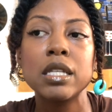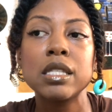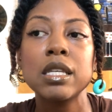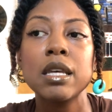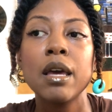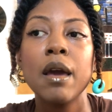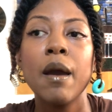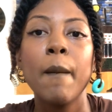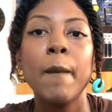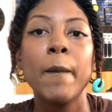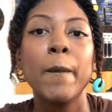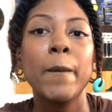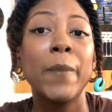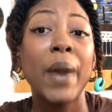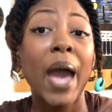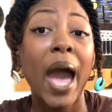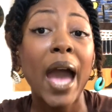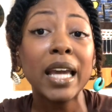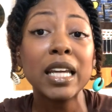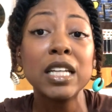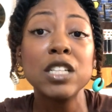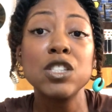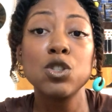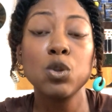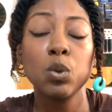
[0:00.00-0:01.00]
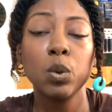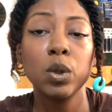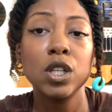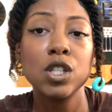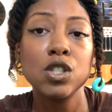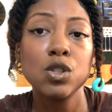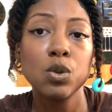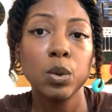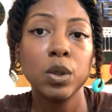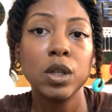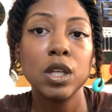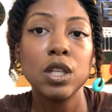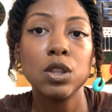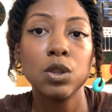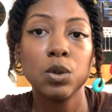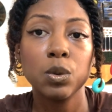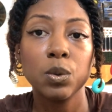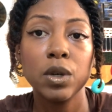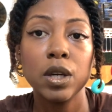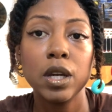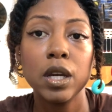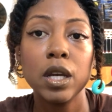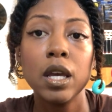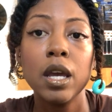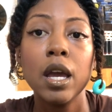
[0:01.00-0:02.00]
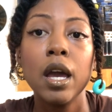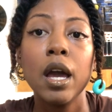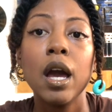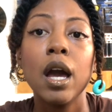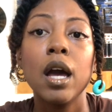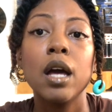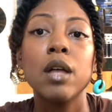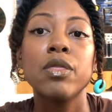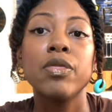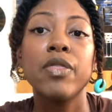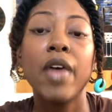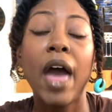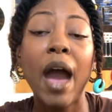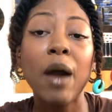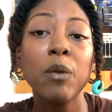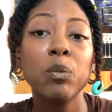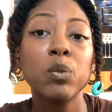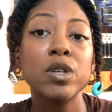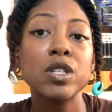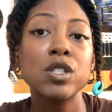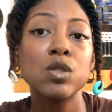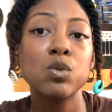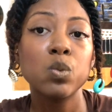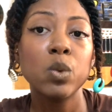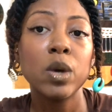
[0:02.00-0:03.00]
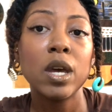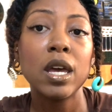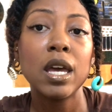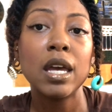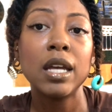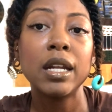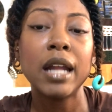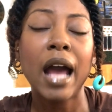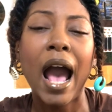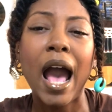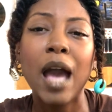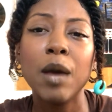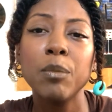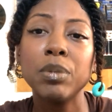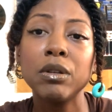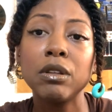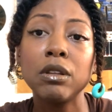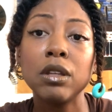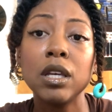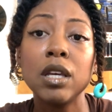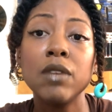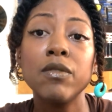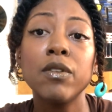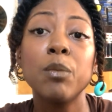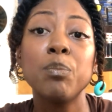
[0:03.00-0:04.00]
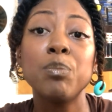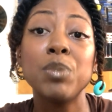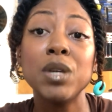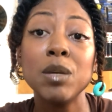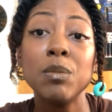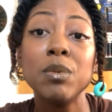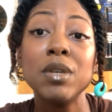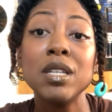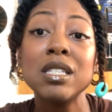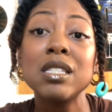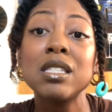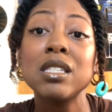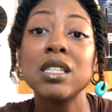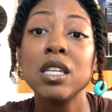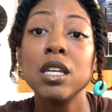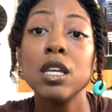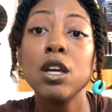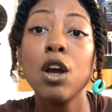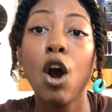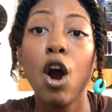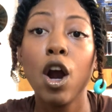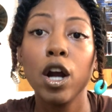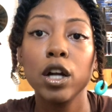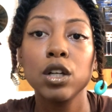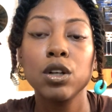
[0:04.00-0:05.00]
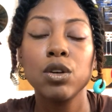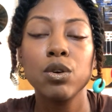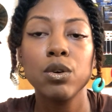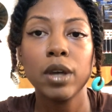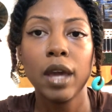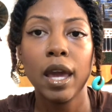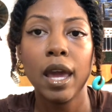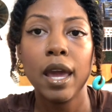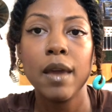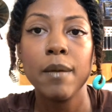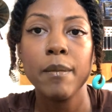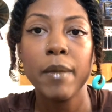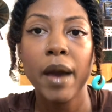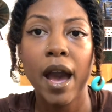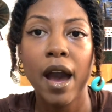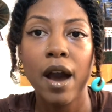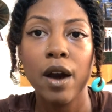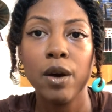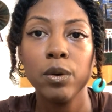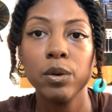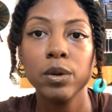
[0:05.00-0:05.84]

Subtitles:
back in 2023, that was when I believe a BBC article came out.